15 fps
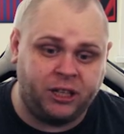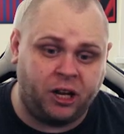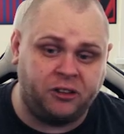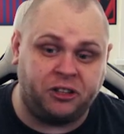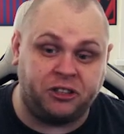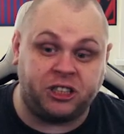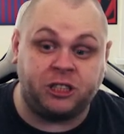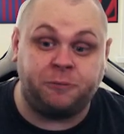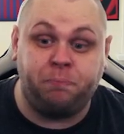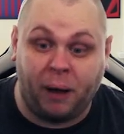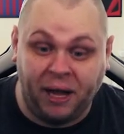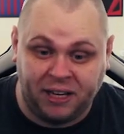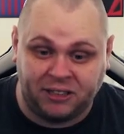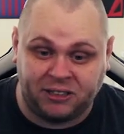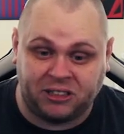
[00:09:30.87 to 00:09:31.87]

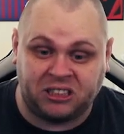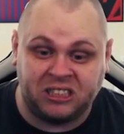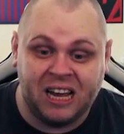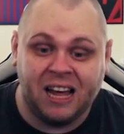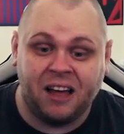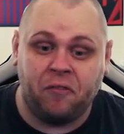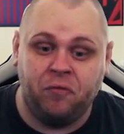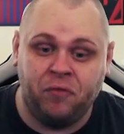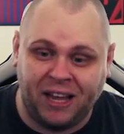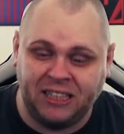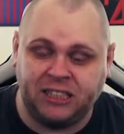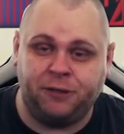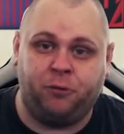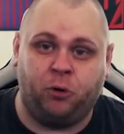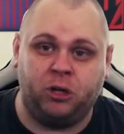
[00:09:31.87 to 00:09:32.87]
despite
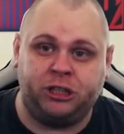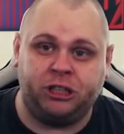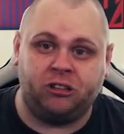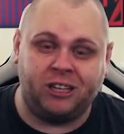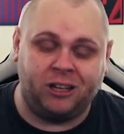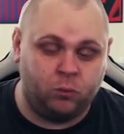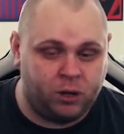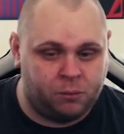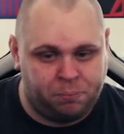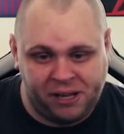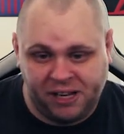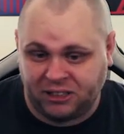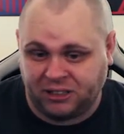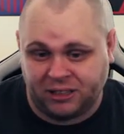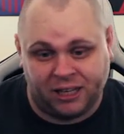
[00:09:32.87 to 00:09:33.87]
94 agility, and with
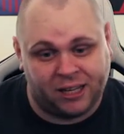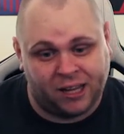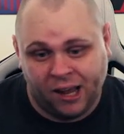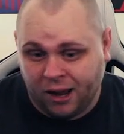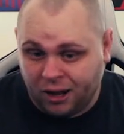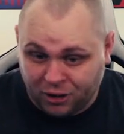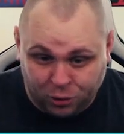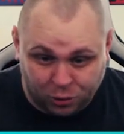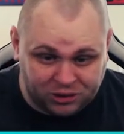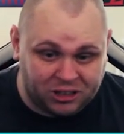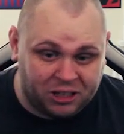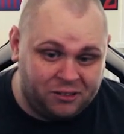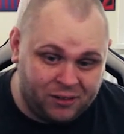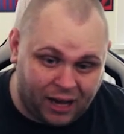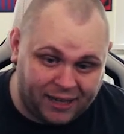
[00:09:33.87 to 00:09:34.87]
basic, goes to
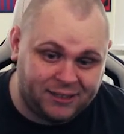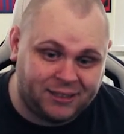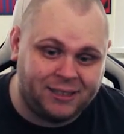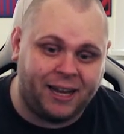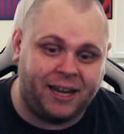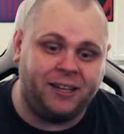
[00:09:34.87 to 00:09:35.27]
99